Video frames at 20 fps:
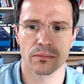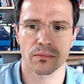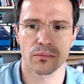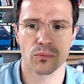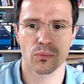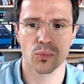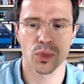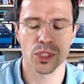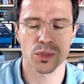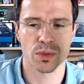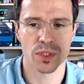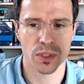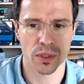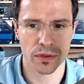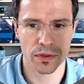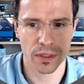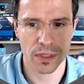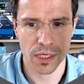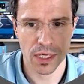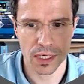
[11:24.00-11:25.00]
which was not
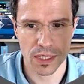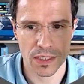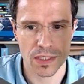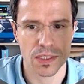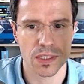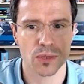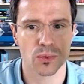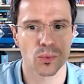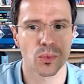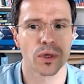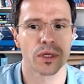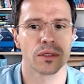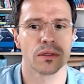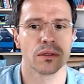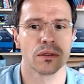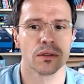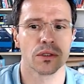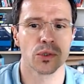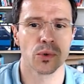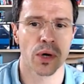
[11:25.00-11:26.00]
the case when
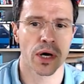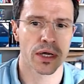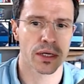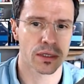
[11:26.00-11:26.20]
you had